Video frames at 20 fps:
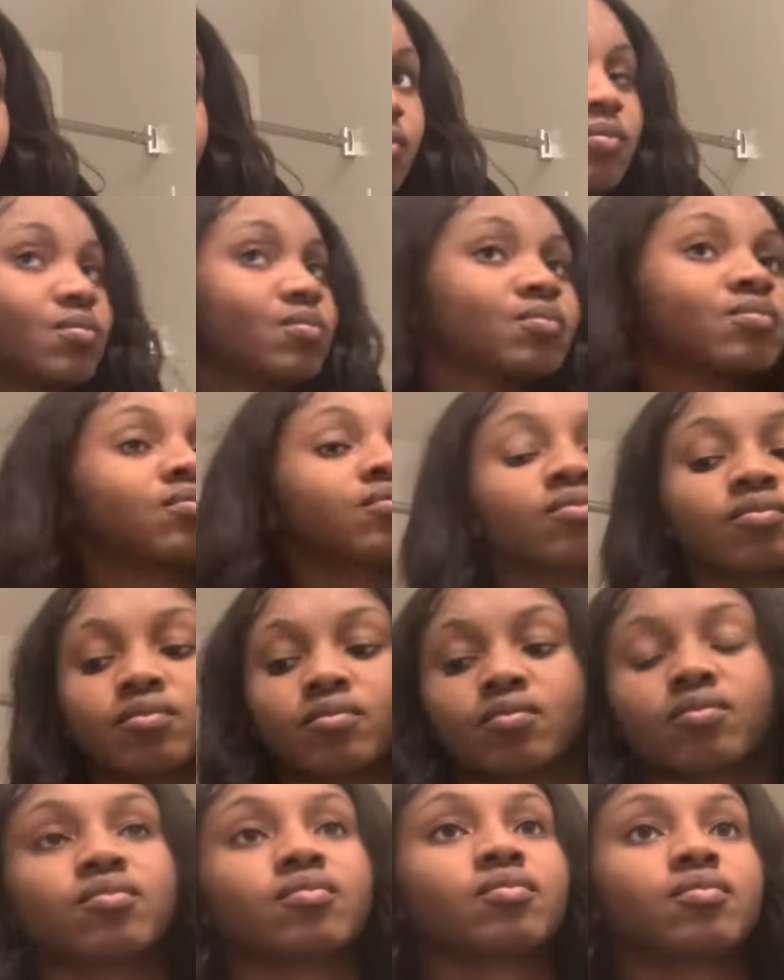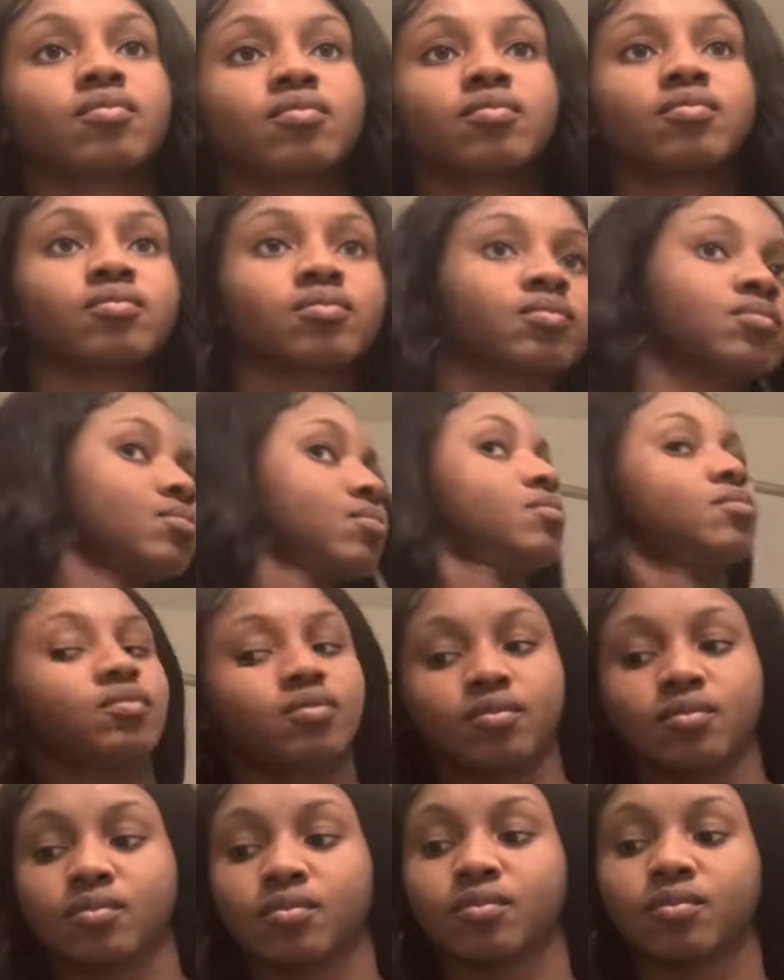I do.
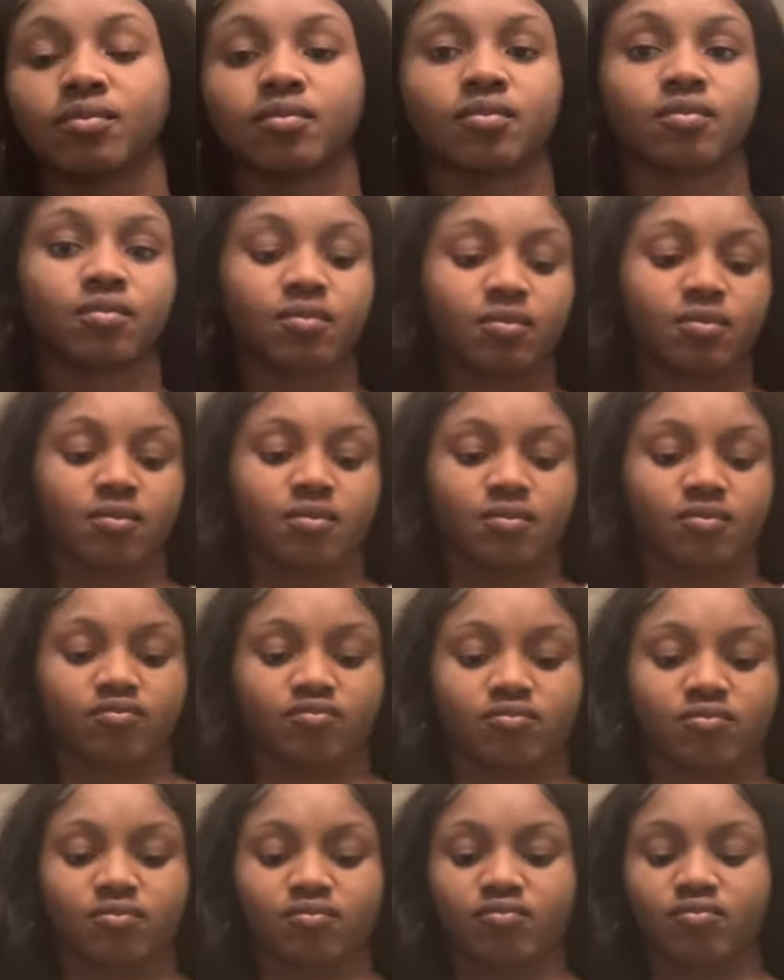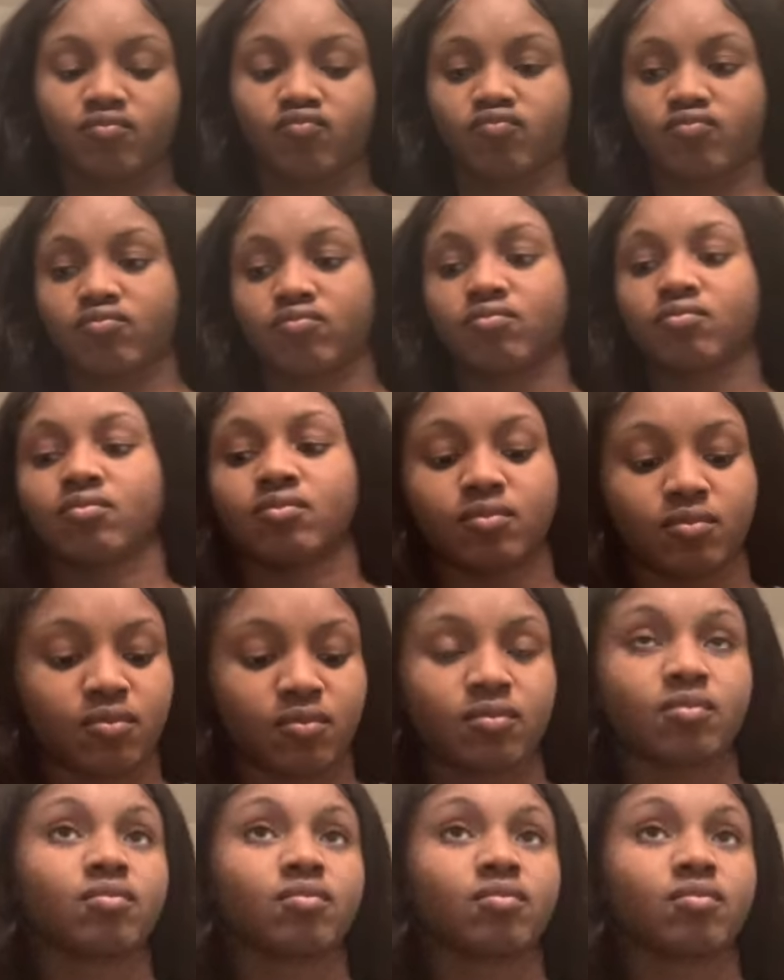Because I can see us holding